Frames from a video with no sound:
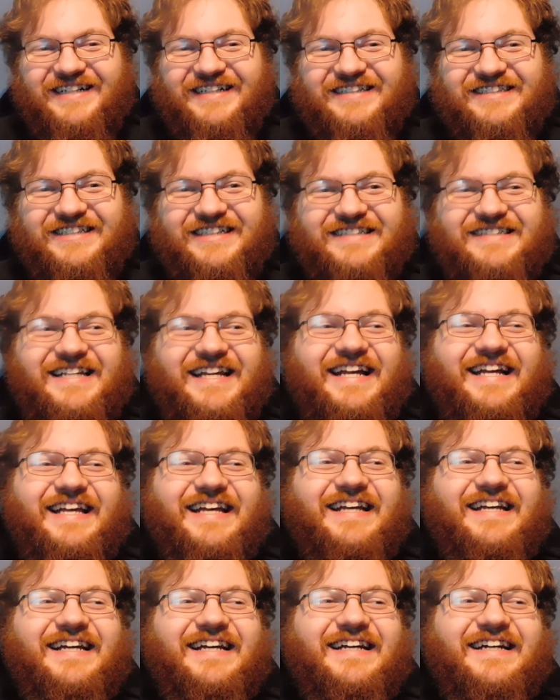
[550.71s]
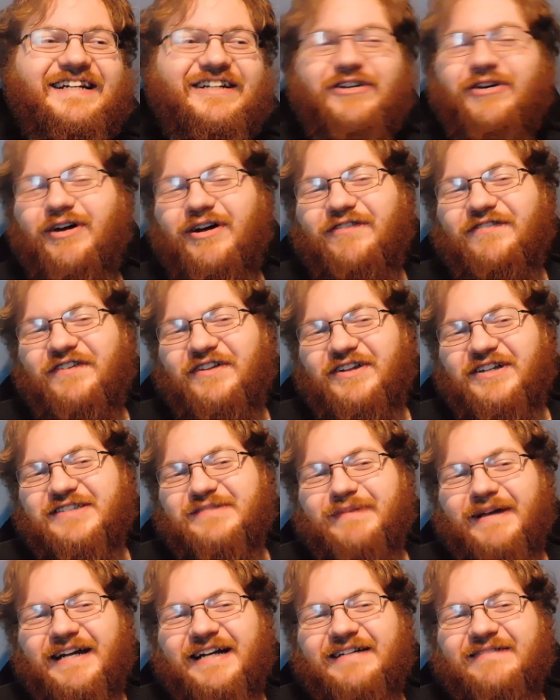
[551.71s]
It's just like, no hard feelings,
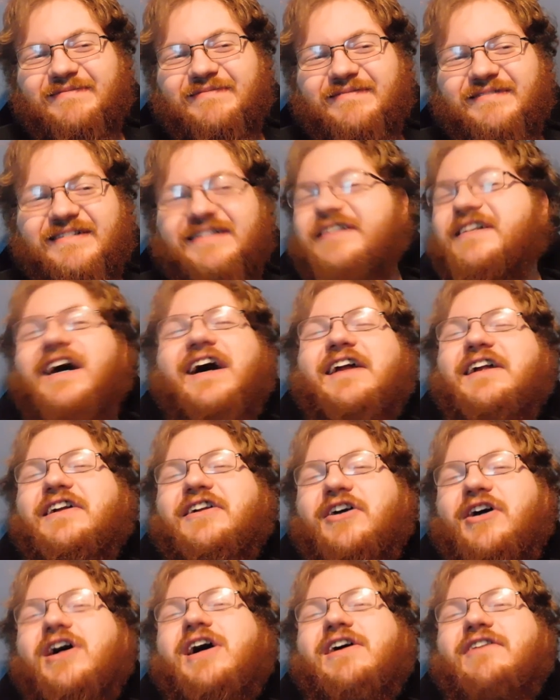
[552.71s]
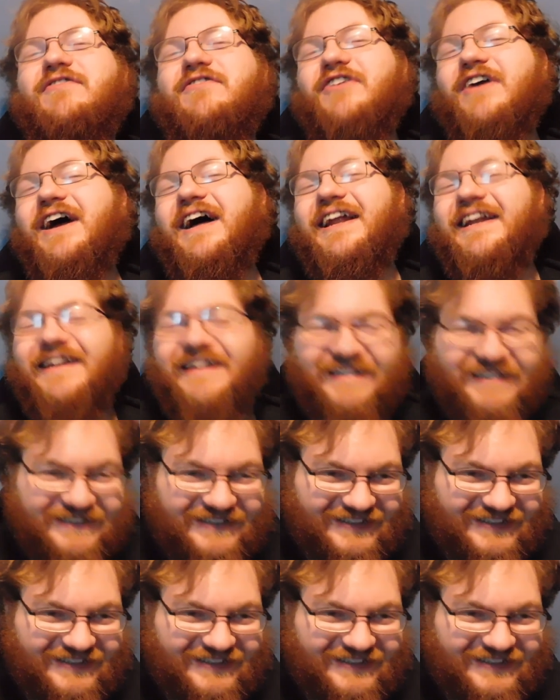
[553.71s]
buddy? None at all, friend.